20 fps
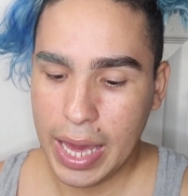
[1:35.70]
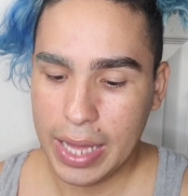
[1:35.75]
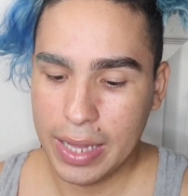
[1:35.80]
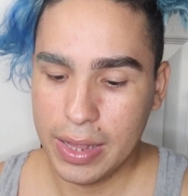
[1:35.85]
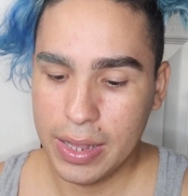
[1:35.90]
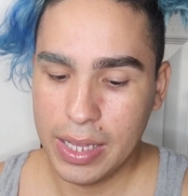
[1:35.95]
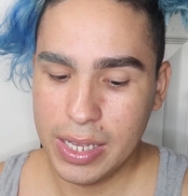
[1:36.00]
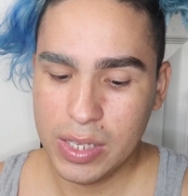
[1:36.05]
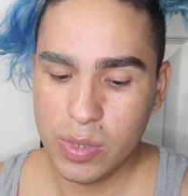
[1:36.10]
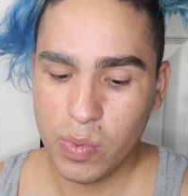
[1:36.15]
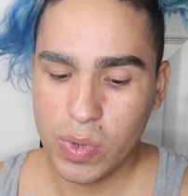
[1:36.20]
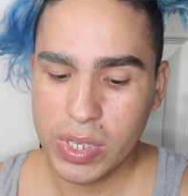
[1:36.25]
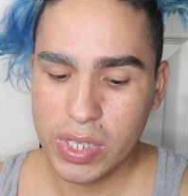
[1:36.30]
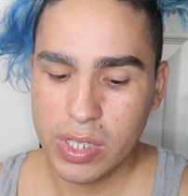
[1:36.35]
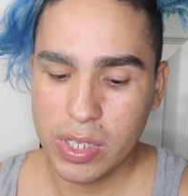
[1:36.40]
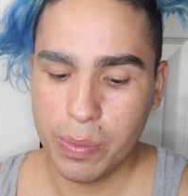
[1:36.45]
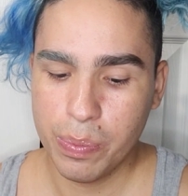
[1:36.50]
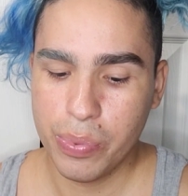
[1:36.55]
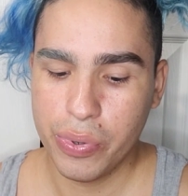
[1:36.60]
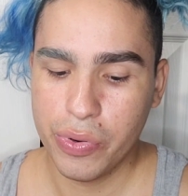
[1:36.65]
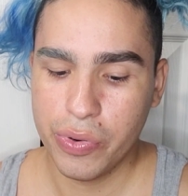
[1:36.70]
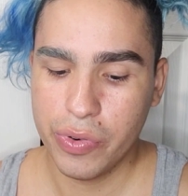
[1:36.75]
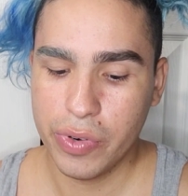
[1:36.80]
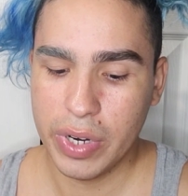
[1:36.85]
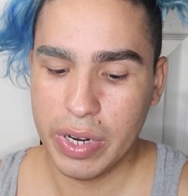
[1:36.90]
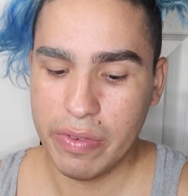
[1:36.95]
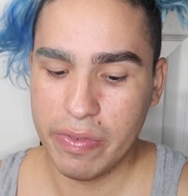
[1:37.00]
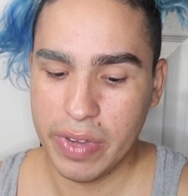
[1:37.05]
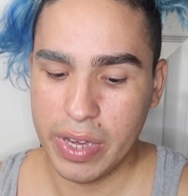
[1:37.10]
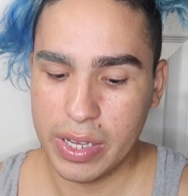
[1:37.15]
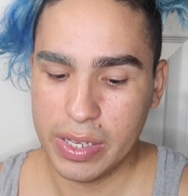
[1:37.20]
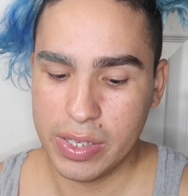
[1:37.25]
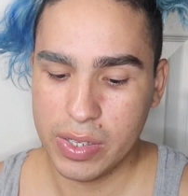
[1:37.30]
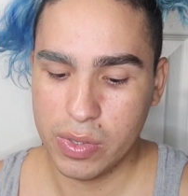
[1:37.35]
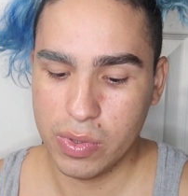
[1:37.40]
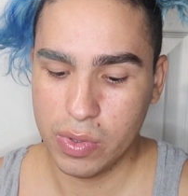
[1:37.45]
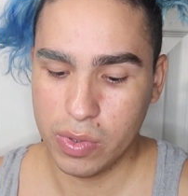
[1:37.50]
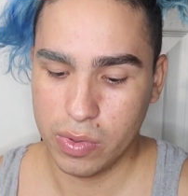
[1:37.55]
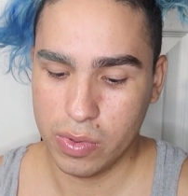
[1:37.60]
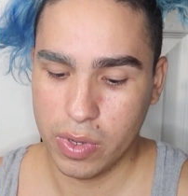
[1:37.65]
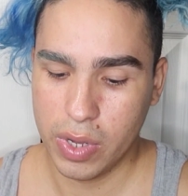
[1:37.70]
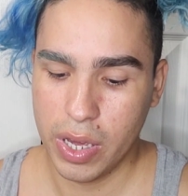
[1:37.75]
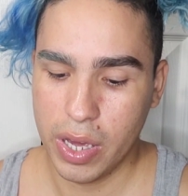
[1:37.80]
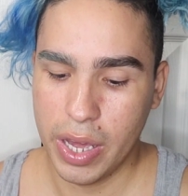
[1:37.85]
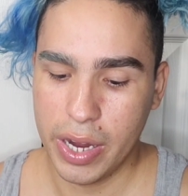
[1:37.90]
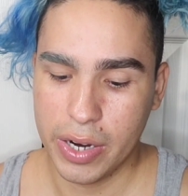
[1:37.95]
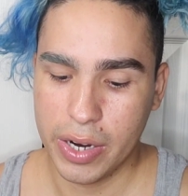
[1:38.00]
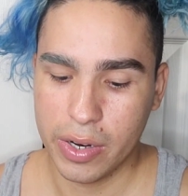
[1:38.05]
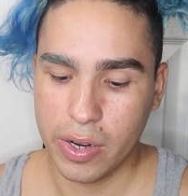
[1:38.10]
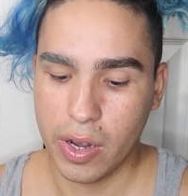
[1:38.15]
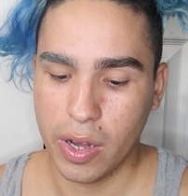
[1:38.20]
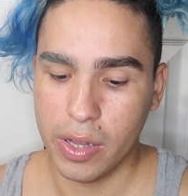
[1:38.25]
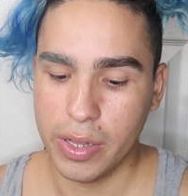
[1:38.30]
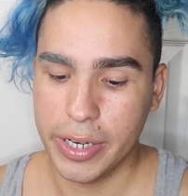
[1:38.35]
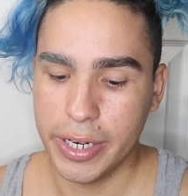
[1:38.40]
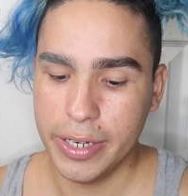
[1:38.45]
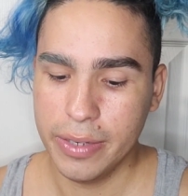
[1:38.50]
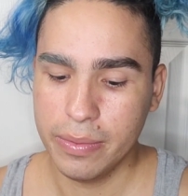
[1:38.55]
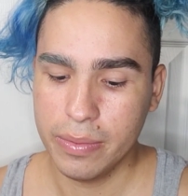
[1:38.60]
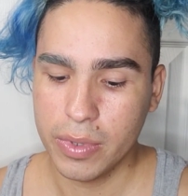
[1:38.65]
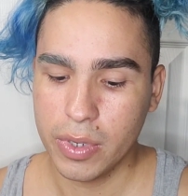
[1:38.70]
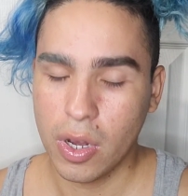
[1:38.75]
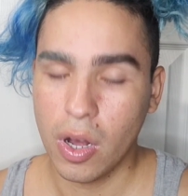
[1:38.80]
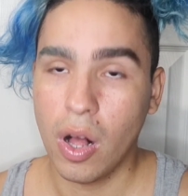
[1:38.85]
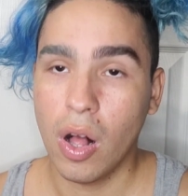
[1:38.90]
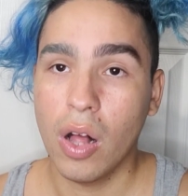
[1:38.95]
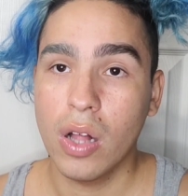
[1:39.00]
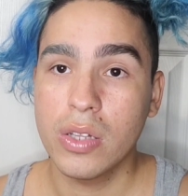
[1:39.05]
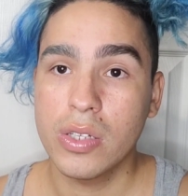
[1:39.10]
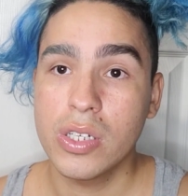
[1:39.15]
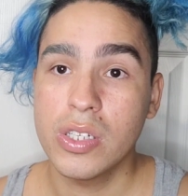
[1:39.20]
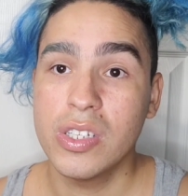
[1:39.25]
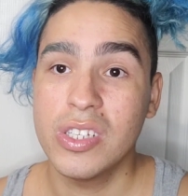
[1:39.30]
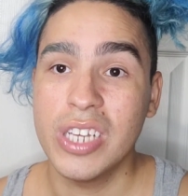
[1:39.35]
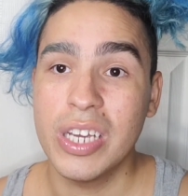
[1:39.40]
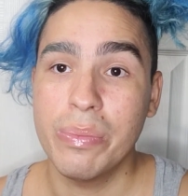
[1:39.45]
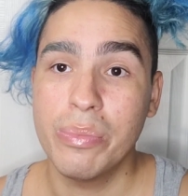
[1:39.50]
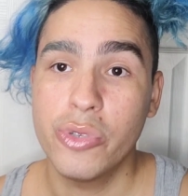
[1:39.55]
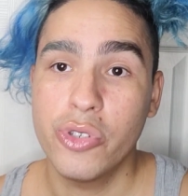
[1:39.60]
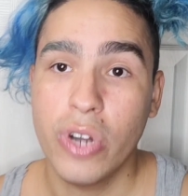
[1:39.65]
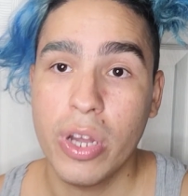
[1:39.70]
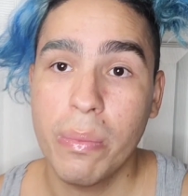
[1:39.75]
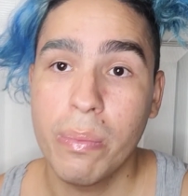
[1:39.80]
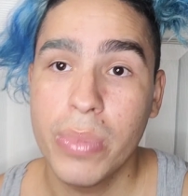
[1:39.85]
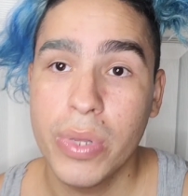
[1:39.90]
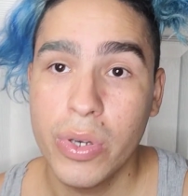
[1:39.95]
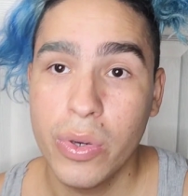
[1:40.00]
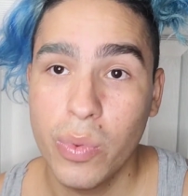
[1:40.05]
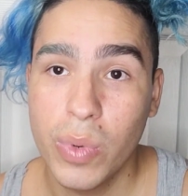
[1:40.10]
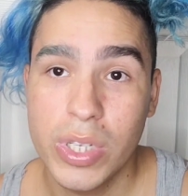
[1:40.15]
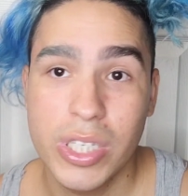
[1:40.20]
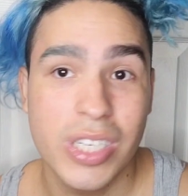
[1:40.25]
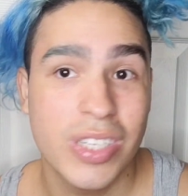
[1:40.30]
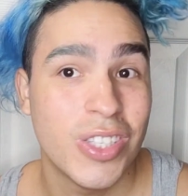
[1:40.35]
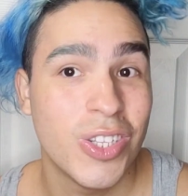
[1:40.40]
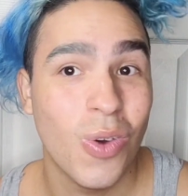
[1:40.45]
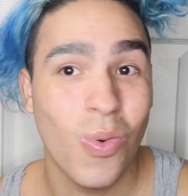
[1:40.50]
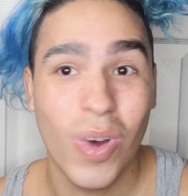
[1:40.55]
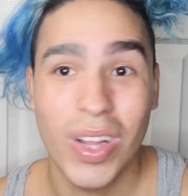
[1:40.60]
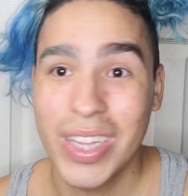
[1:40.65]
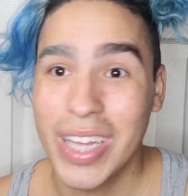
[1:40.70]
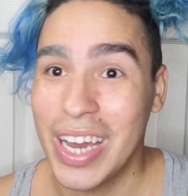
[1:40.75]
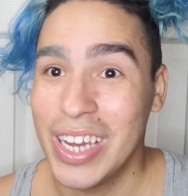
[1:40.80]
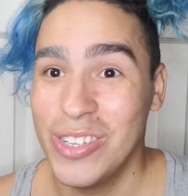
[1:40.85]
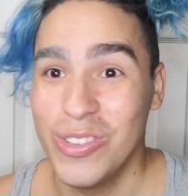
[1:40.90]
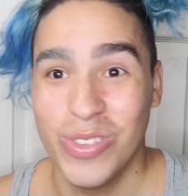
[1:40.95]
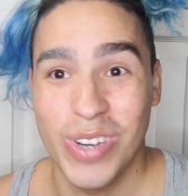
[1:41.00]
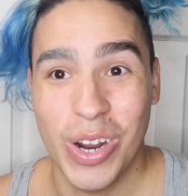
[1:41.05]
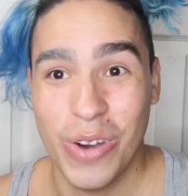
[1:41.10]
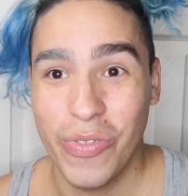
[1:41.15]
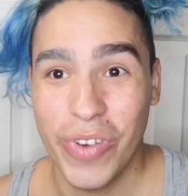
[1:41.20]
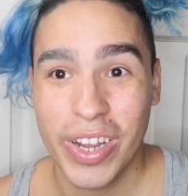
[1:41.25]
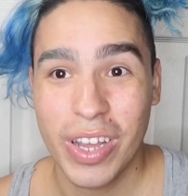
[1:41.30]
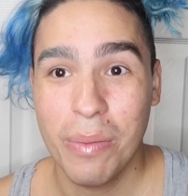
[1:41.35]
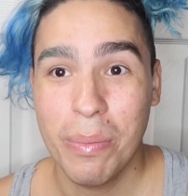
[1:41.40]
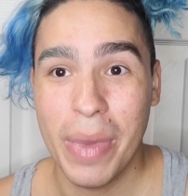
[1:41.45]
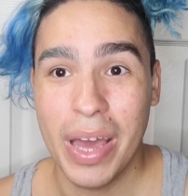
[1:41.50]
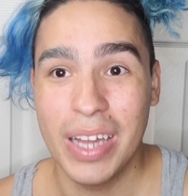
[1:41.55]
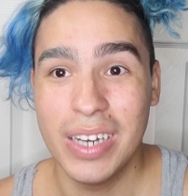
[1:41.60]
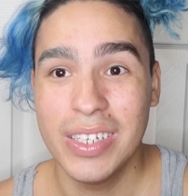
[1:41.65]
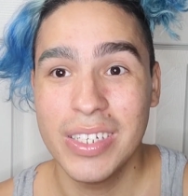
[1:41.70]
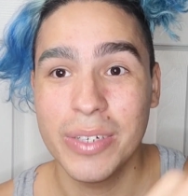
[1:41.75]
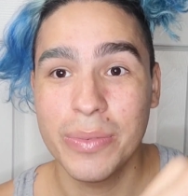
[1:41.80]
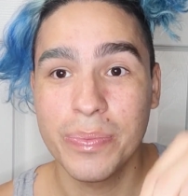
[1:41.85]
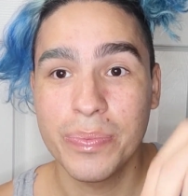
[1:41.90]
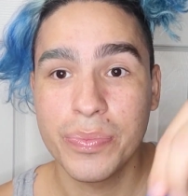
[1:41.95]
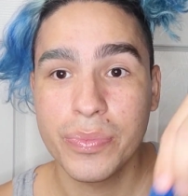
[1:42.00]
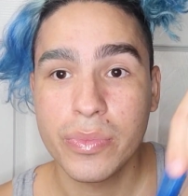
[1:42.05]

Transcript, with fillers: and this was the previous hair color called Deep Dream Blue, which is the one that I do not recommend.